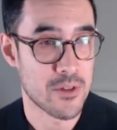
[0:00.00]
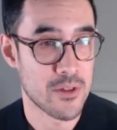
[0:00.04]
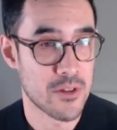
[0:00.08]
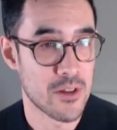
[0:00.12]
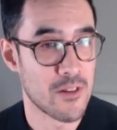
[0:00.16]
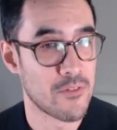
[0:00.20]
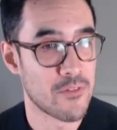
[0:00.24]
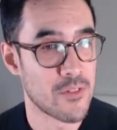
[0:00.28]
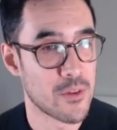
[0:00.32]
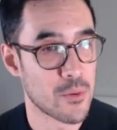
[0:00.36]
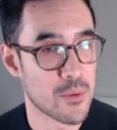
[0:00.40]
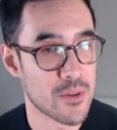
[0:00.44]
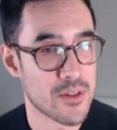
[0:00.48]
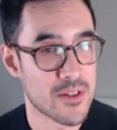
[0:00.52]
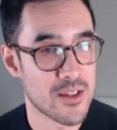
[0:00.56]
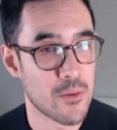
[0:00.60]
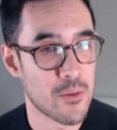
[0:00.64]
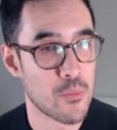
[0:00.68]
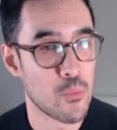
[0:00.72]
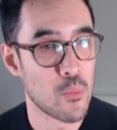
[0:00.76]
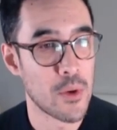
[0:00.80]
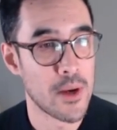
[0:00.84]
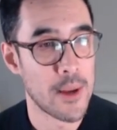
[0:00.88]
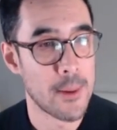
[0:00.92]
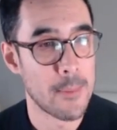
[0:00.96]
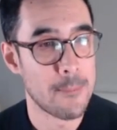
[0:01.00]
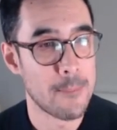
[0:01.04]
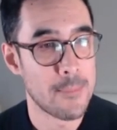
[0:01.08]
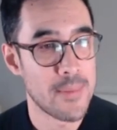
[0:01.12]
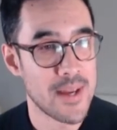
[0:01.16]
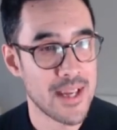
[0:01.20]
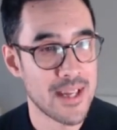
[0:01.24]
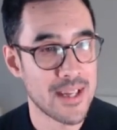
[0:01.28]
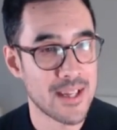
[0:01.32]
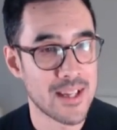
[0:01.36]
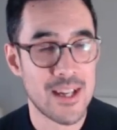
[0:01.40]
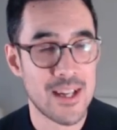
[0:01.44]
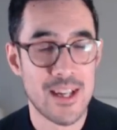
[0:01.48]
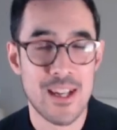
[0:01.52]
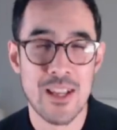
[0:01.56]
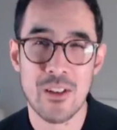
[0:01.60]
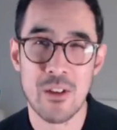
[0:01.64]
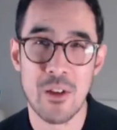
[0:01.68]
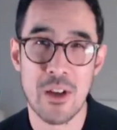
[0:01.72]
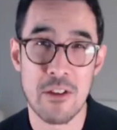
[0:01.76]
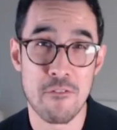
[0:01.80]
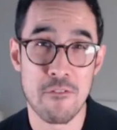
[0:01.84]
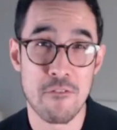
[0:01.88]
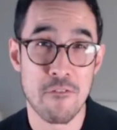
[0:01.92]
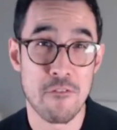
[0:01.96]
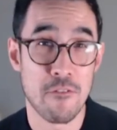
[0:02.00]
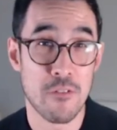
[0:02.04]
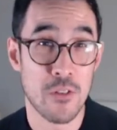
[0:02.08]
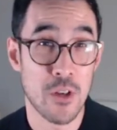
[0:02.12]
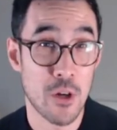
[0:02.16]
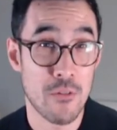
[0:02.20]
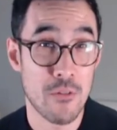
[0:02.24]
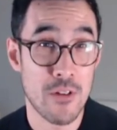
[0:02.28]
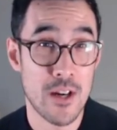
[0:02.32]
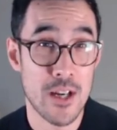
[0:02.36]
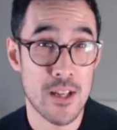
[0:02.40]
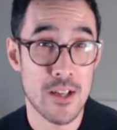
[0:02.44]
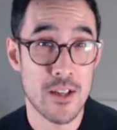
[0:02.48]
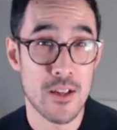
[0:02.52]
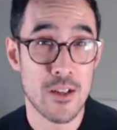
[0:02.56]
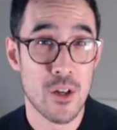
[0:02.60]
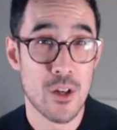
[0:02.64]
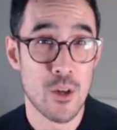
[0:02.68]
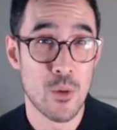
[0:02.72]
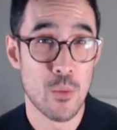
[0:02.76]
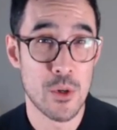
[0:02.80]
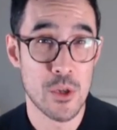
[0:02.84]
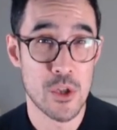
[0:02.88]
So if it was somewhere big like Florida,